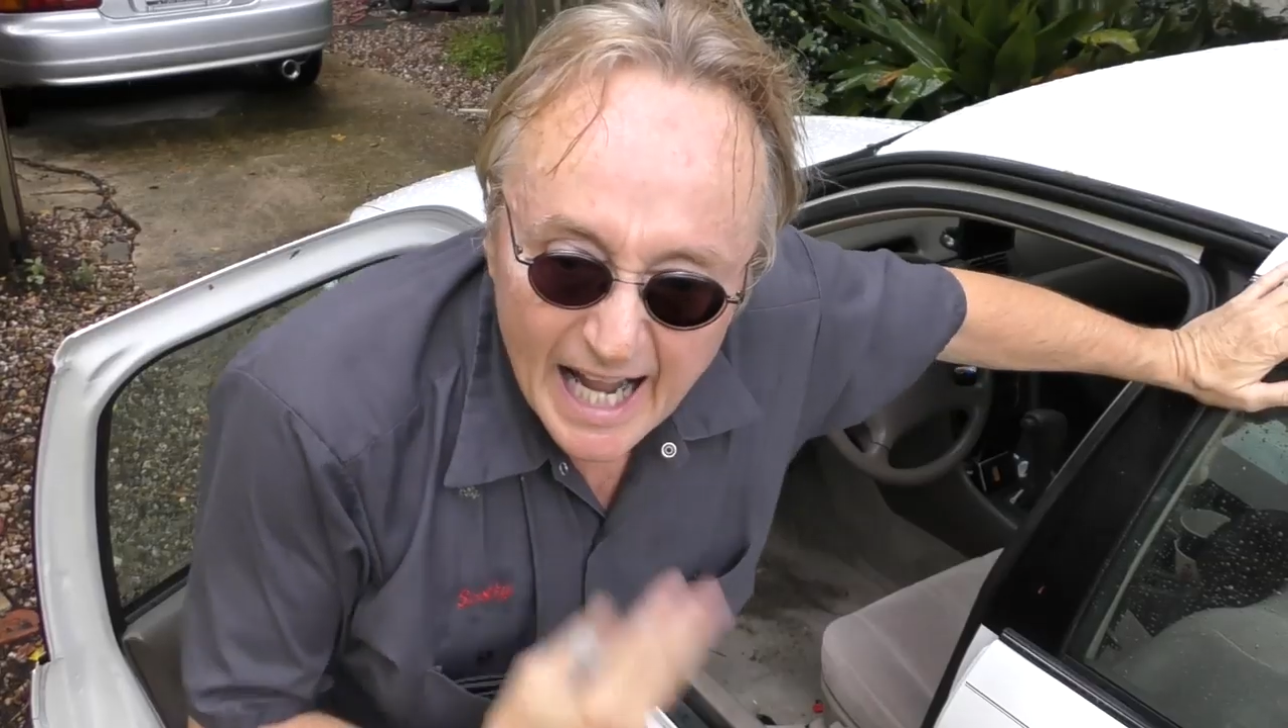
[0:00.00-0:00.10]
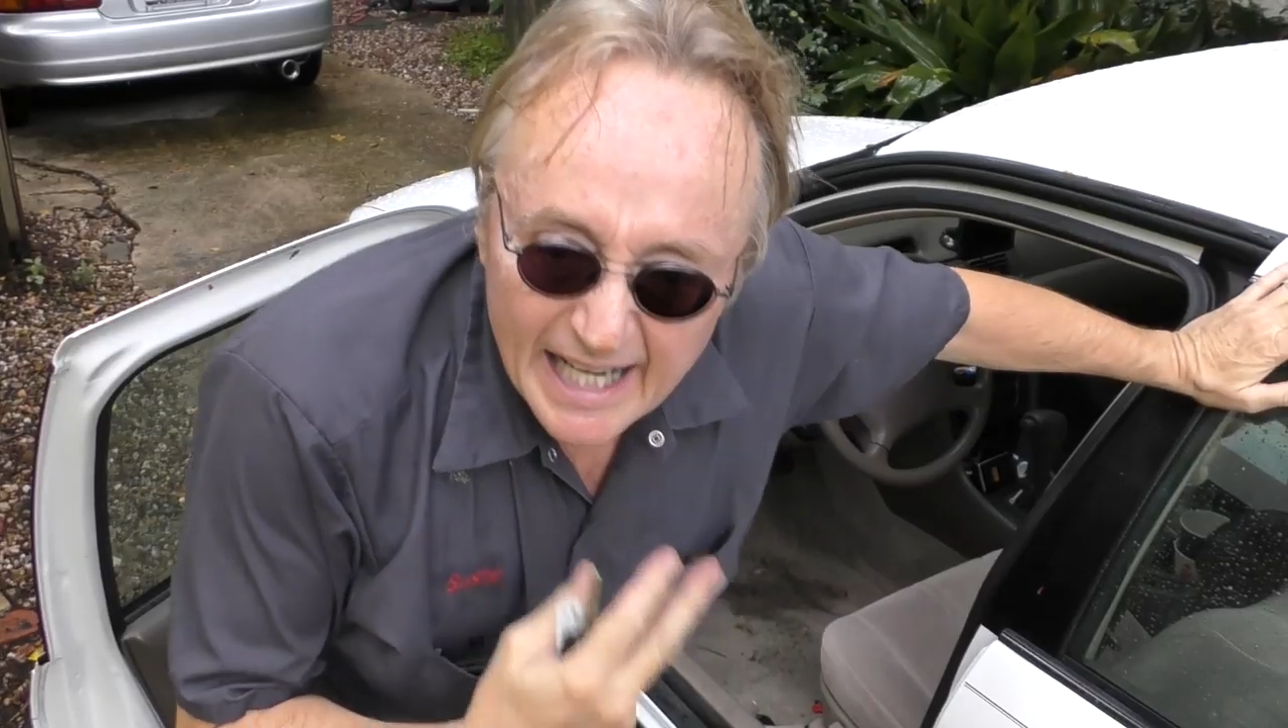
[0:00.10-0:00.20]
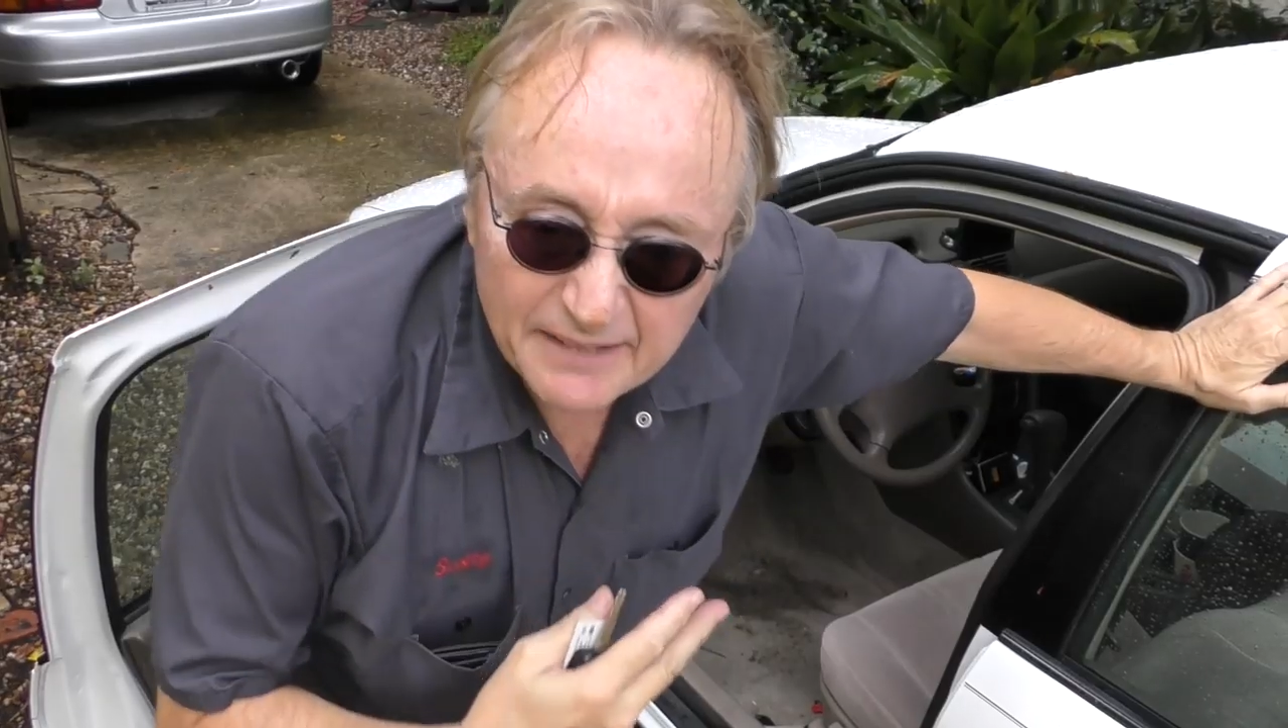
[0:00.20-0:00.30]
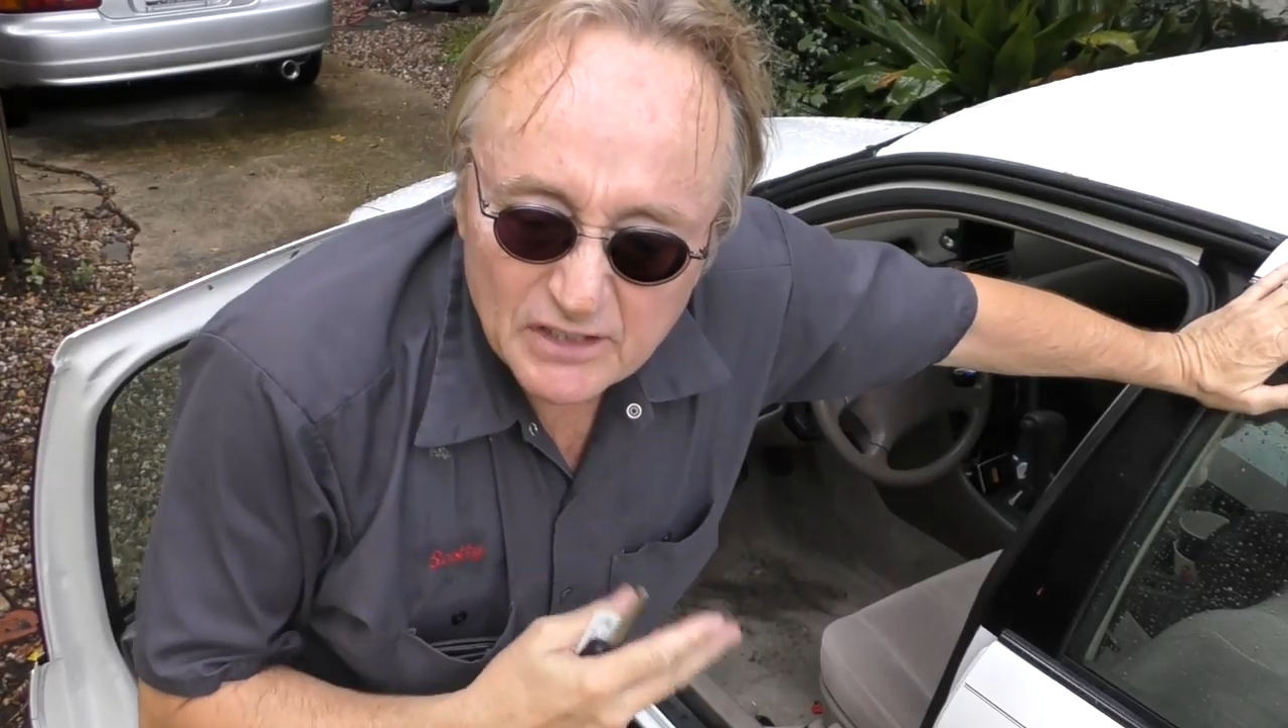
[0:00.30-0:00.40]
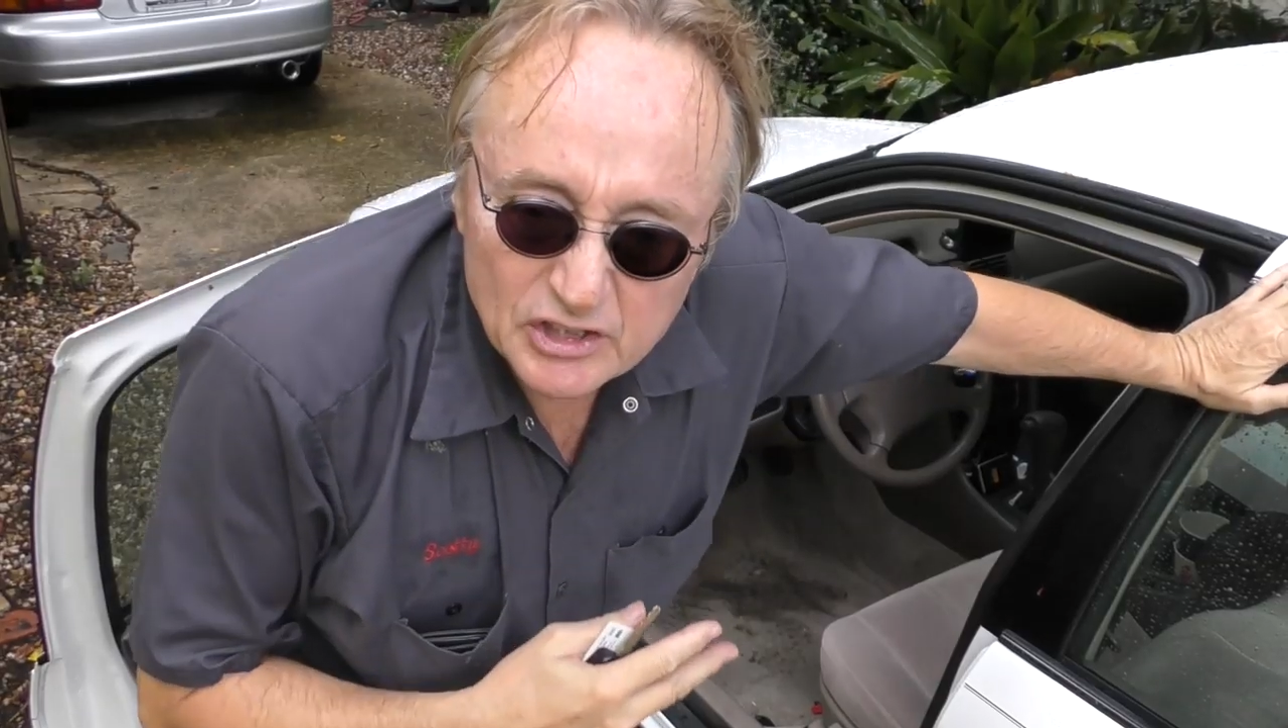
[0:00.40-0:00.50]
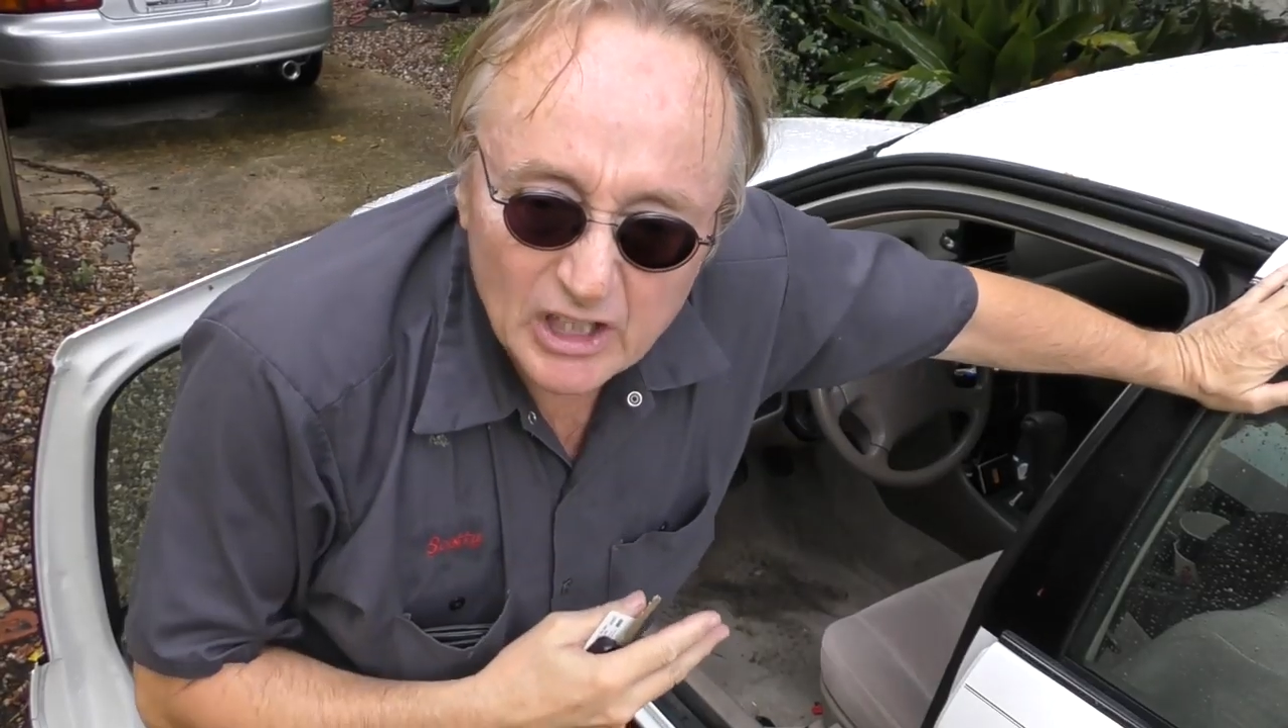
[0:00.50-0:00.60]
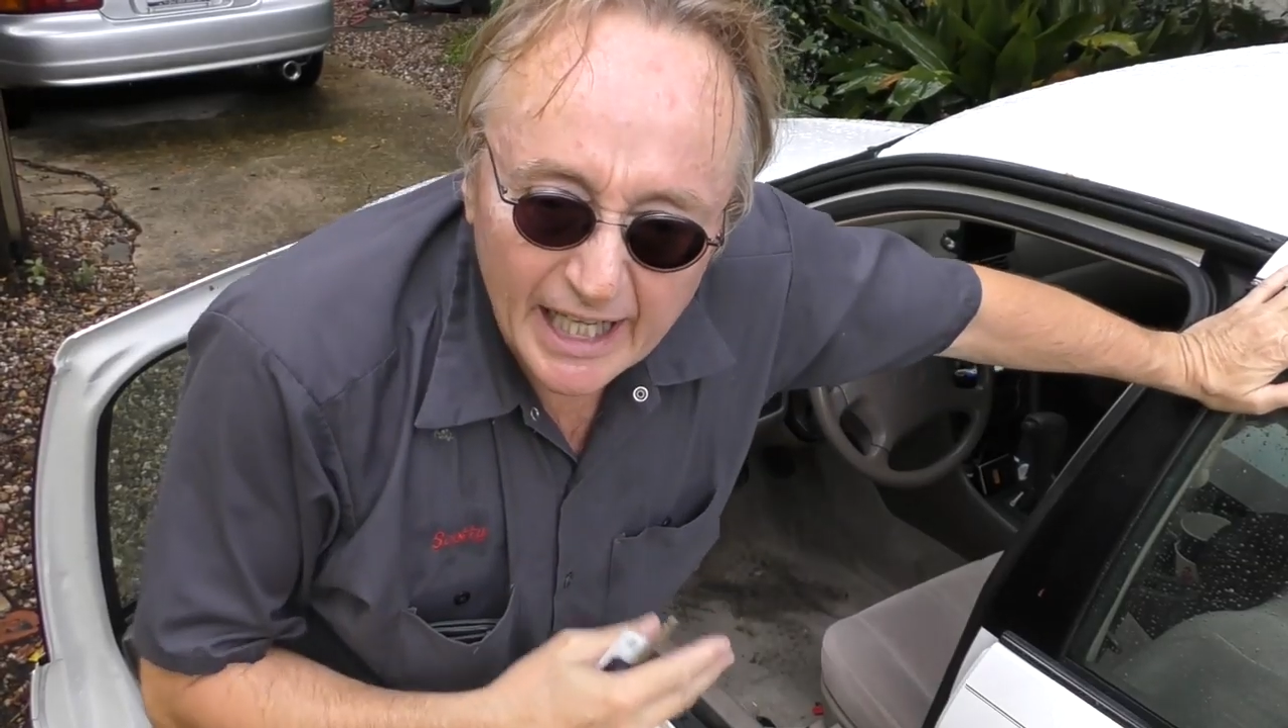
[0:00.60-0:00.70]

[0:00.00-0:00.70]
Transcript: I have to say,